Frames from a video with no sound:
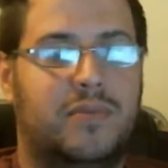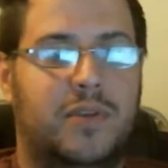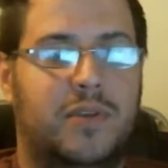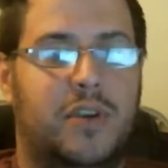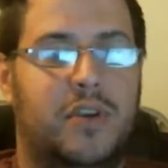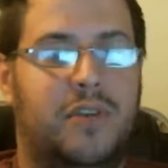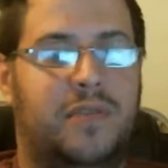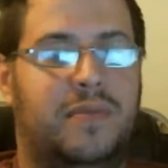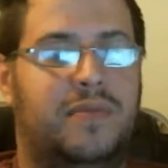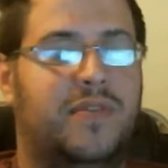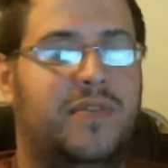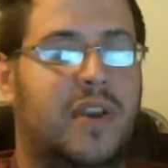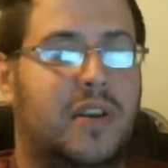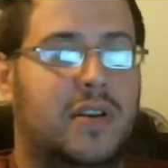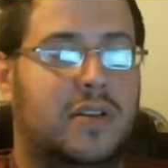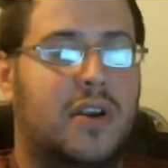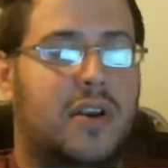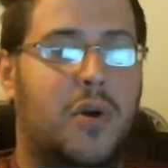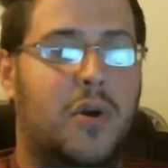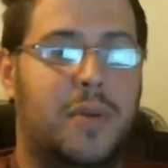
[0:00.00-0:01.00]
new
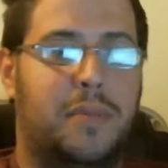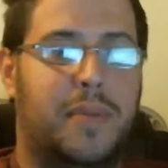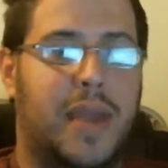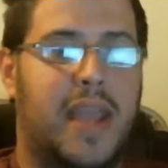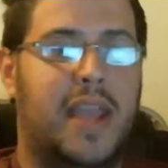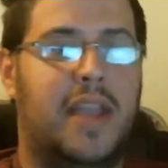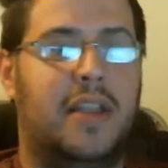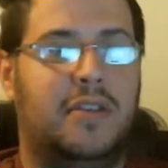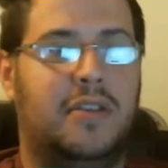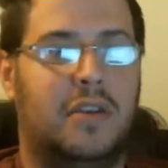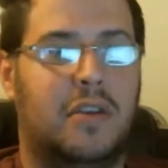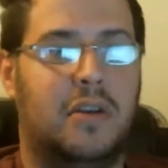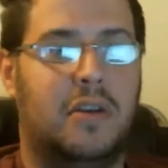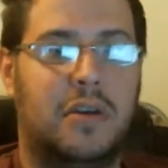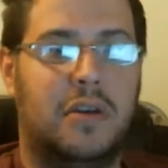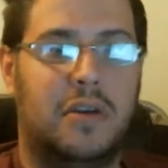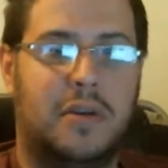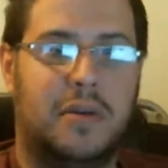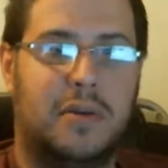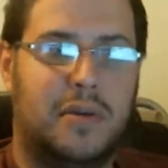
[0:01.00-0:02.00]
coat of paint.
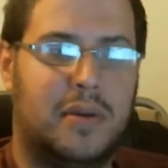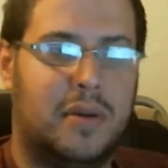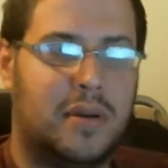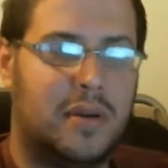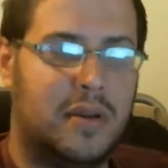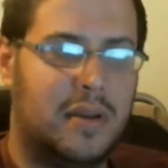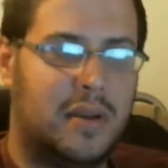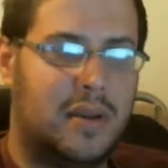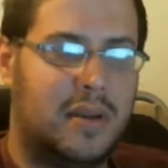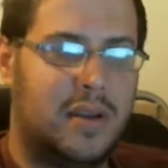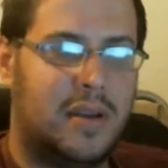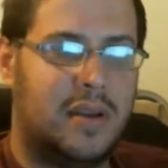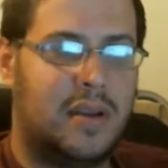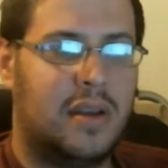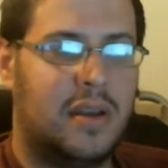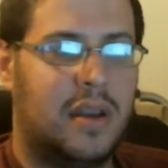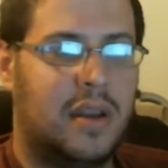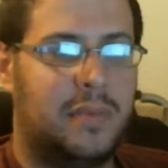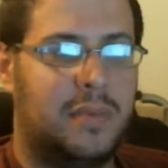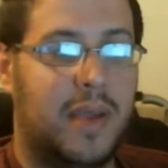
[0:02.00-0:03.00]

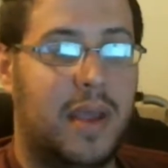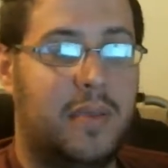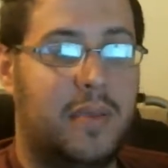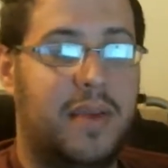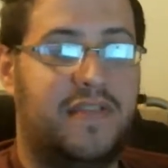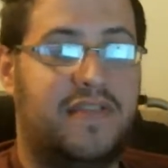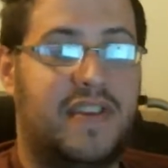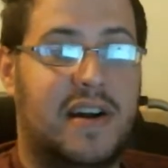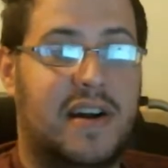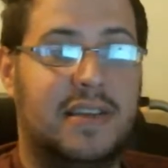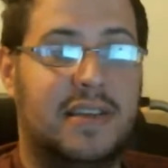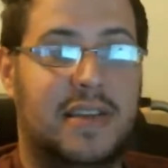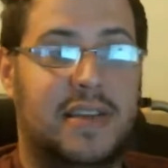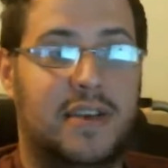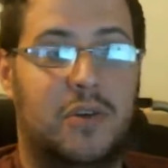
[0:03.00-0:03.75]
Maybe find a